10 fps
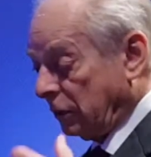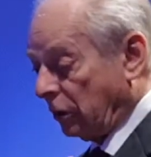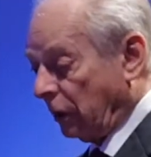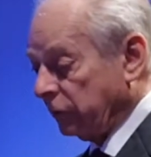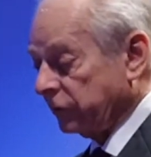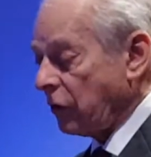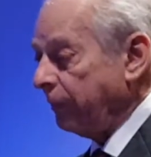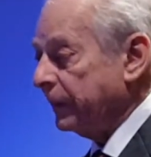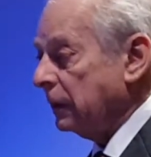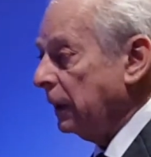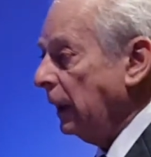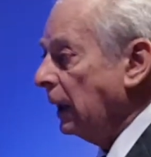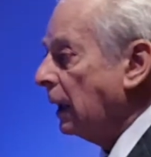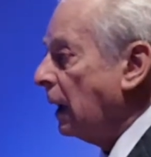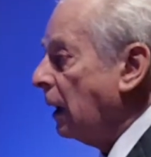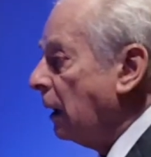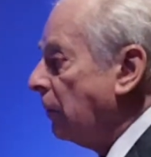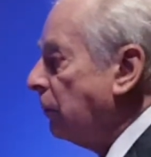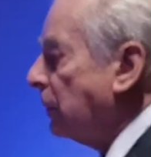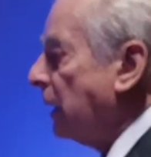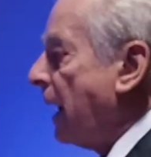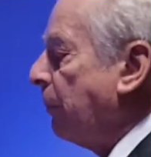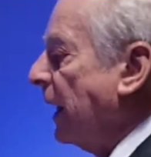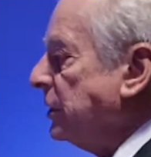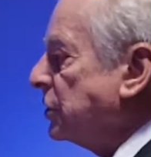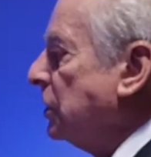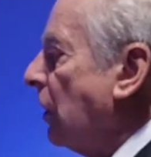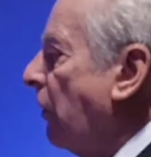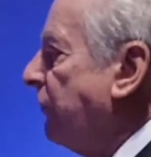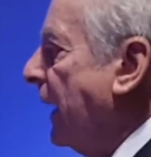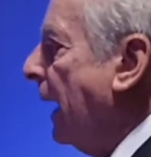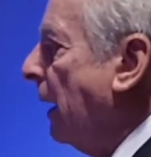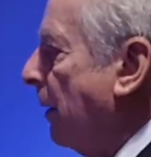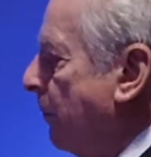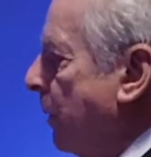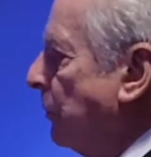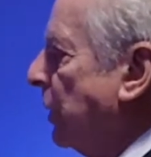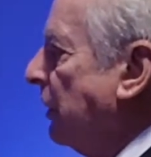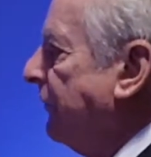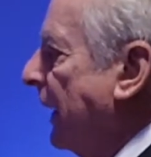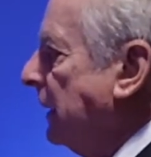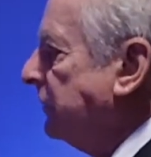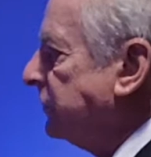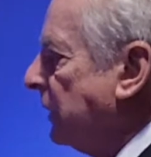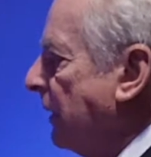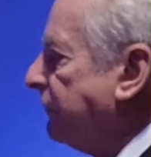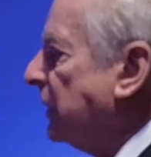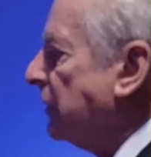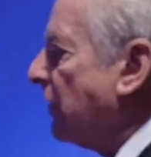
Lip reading: thoracoscopically ablation of the pulmonary veins, left and